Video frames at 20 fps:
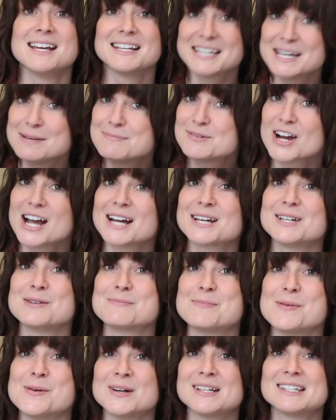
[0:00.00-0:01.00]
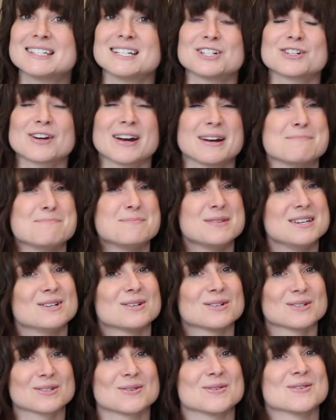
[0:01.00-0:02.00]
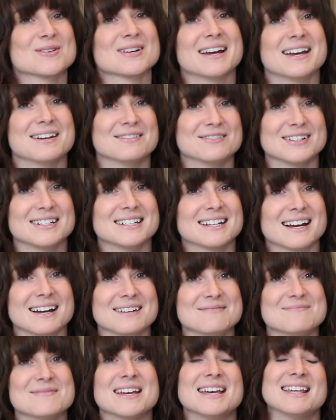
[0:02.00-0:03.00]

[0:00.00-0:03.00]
Keep track of your points and try to beat your score every time.